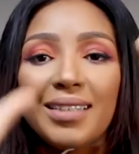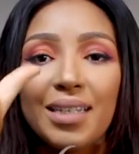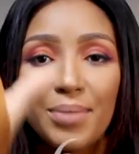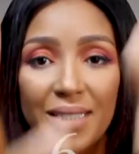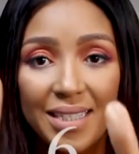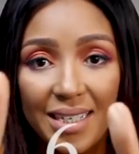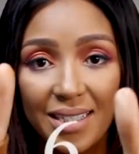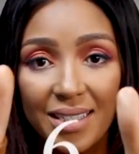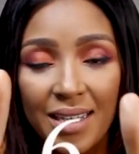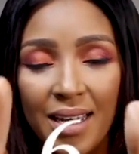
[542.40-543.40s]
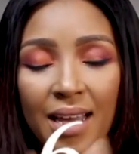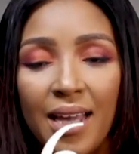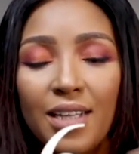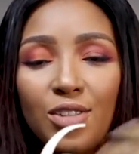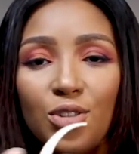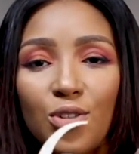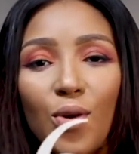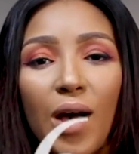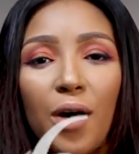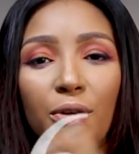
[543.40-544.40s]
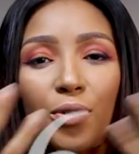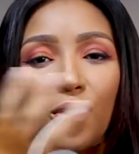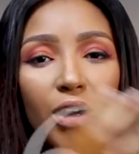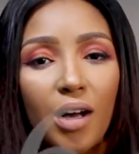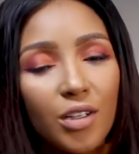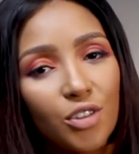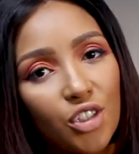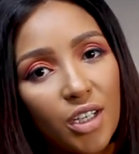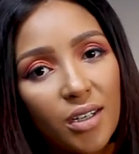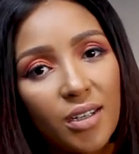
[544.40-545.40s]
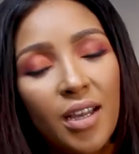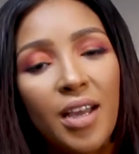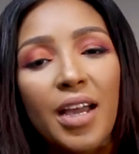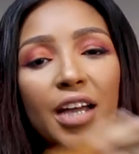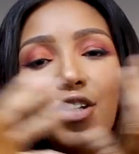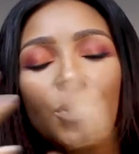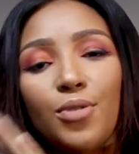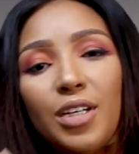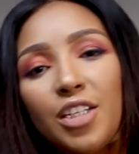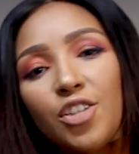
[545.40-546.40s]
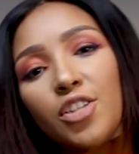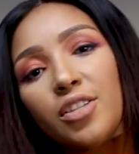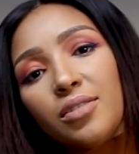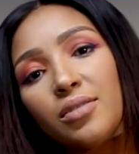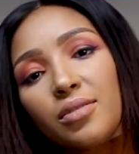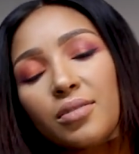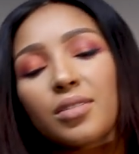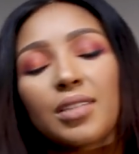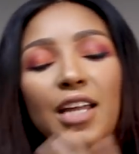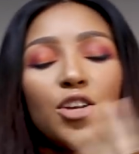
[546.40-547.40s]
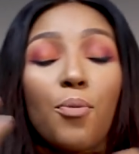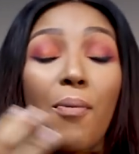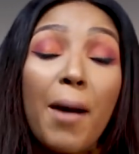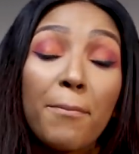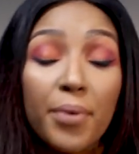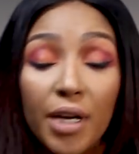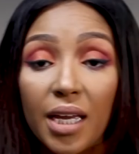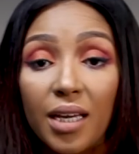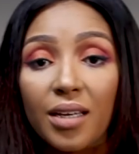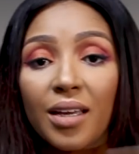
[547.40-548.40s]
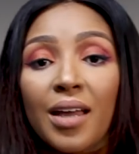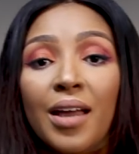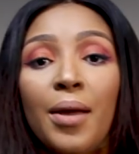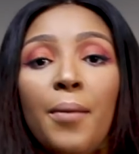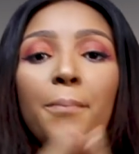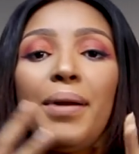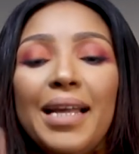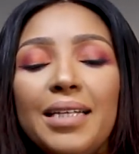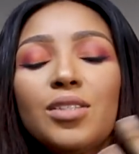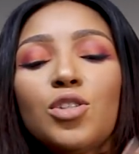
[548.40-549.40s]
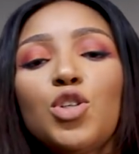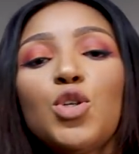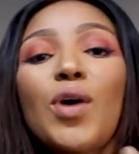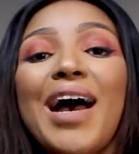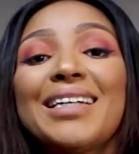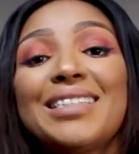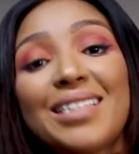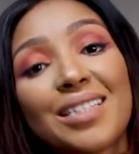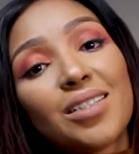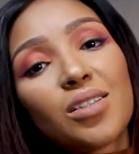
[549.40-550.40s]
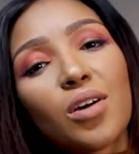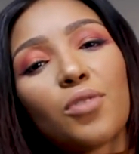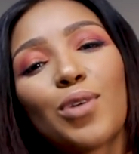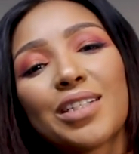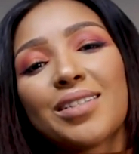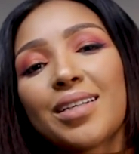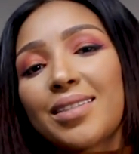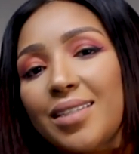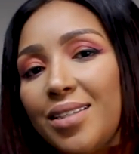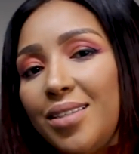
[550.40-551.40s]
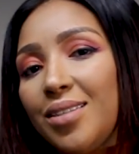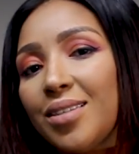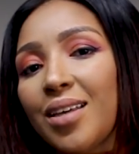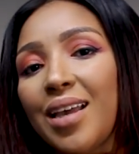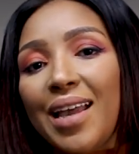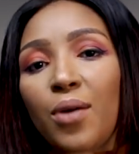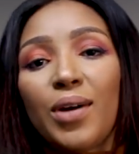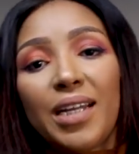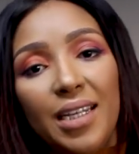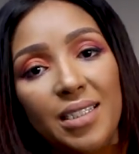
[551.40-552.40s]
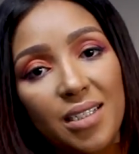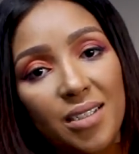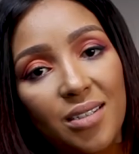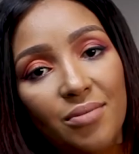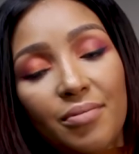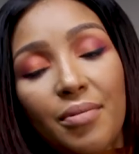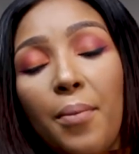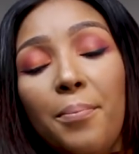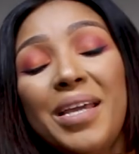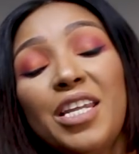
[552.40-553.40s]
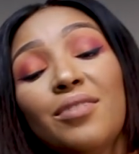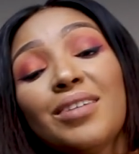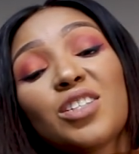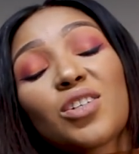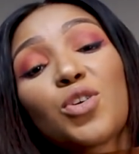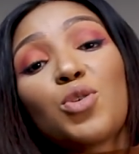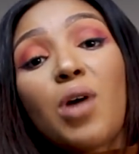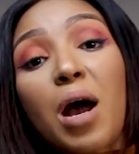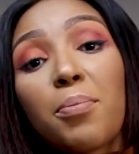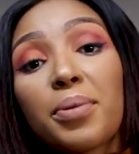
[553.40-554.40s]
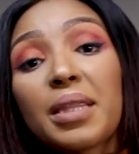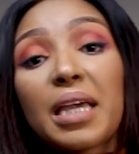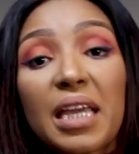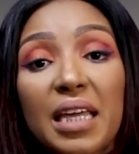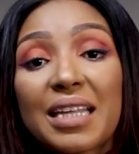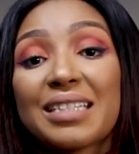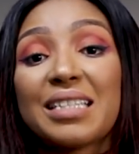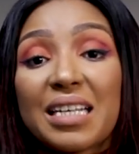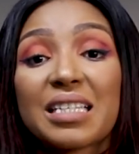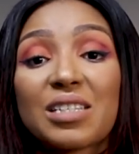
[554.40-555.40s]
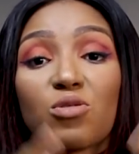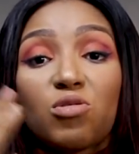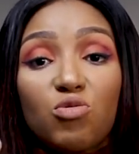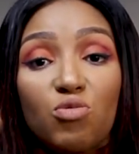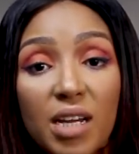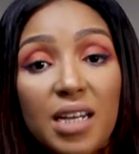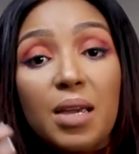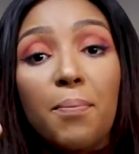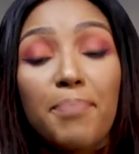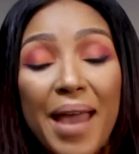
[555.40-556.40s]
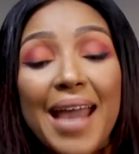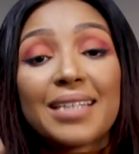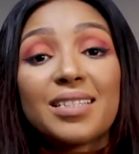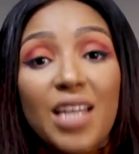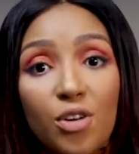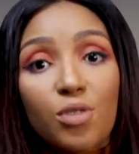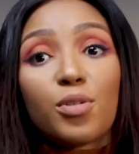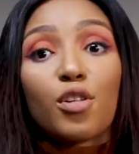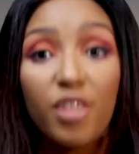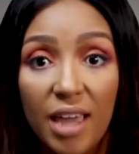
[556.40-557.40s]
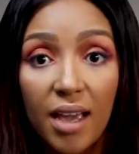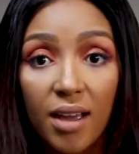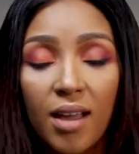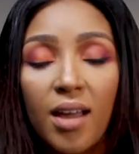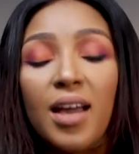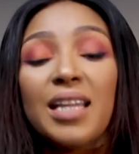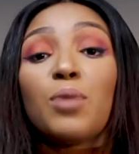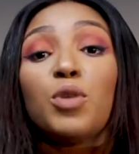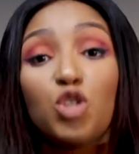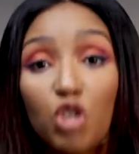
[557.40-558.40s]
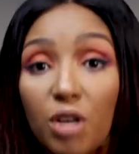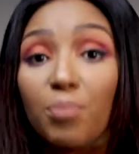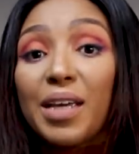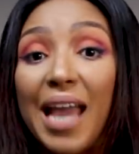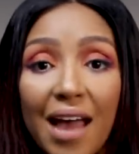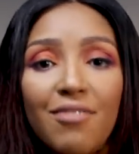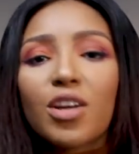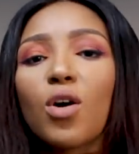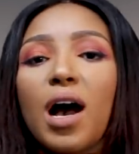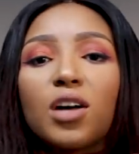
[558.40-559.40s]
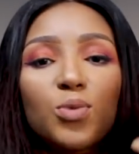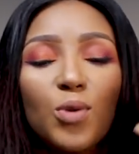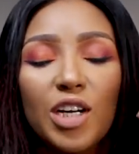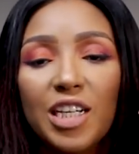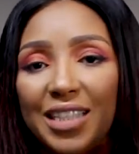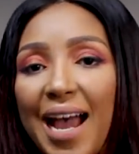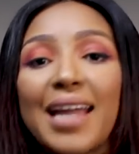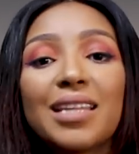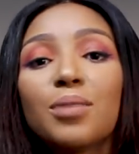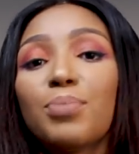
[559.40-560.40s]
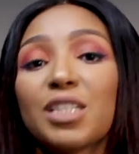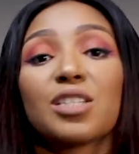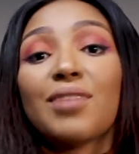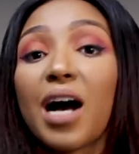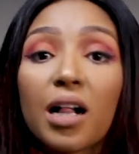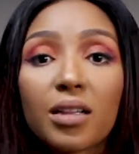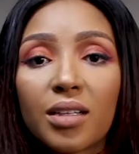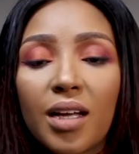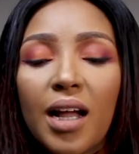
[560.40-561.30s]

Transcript: Number six is to know how your culture and your religion and your upbringing plays into your ideas of what sex is and what it isn't. Many of us grew up thinking that sex is this really bad, terrible thing that we shouldn't be having, or else we're gonna die in the pits of hell.